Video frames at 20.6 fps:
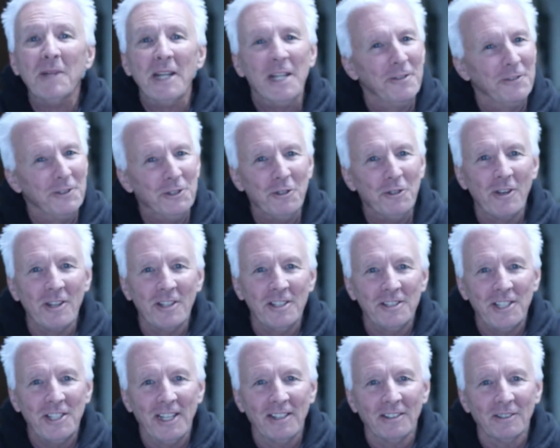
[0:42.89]
Hey, if you're new to the
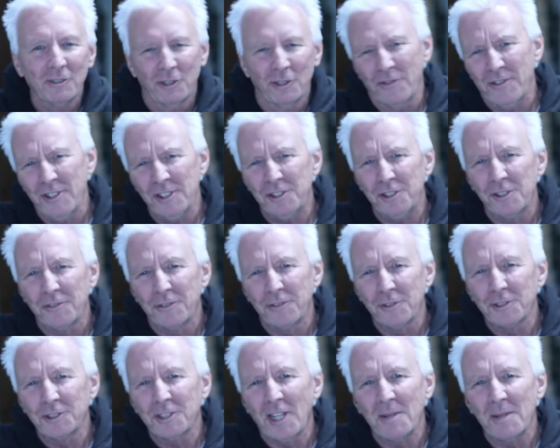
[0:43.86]
channel or if this is your
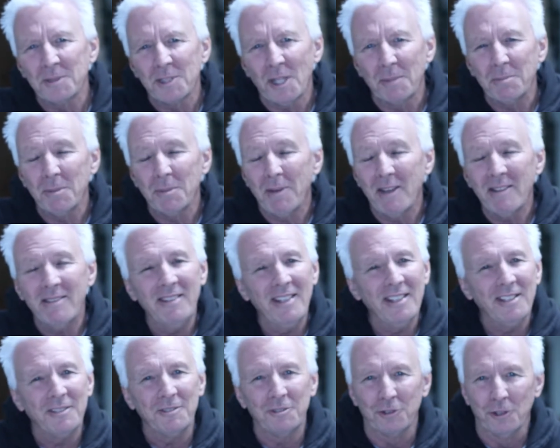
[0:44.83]
first time stopping by,
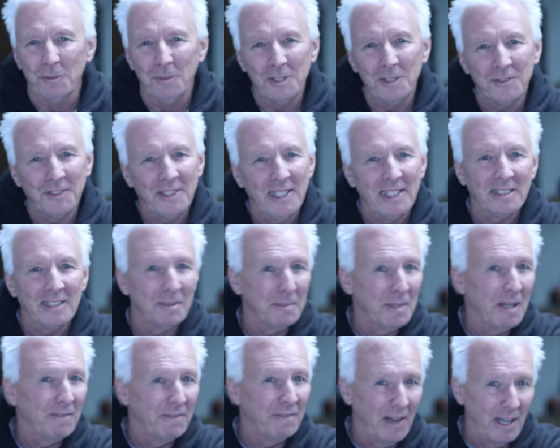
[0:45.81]
thank you so much for taking some
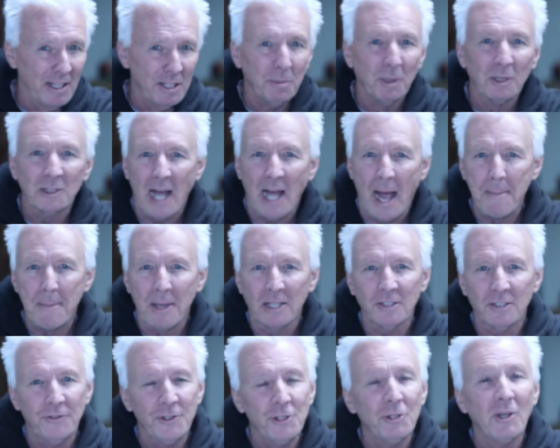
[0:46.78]
of that valuable time out
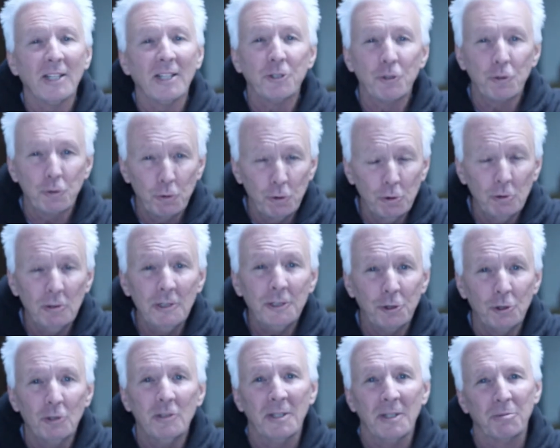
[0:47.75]
to view. I
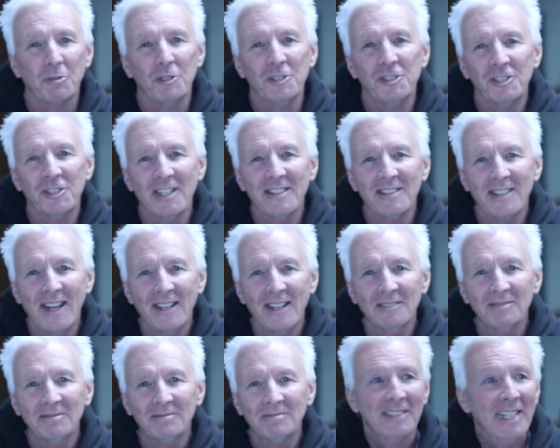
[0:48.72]
truly appreciate
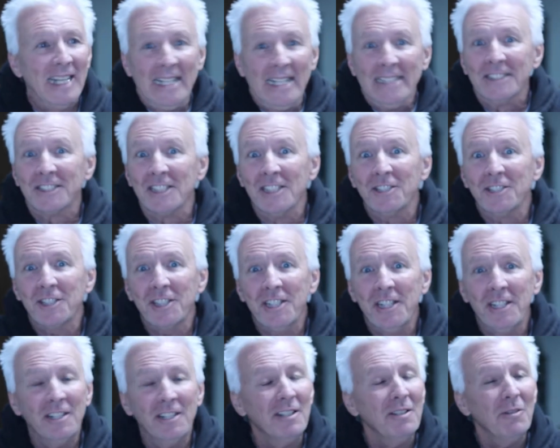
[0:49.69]
that. And since you're
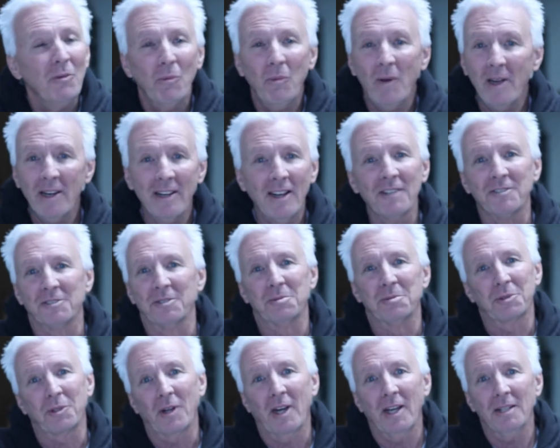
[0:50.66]
here, why not
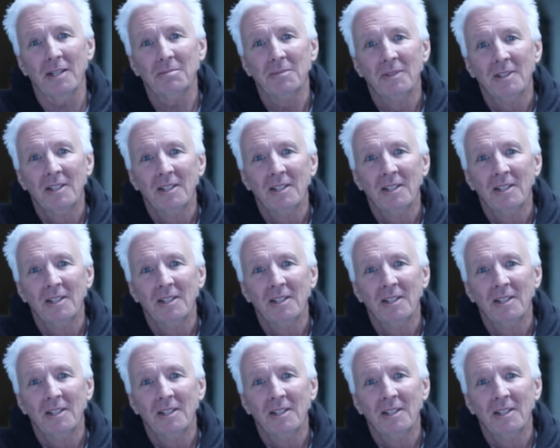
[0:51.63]
subscribe?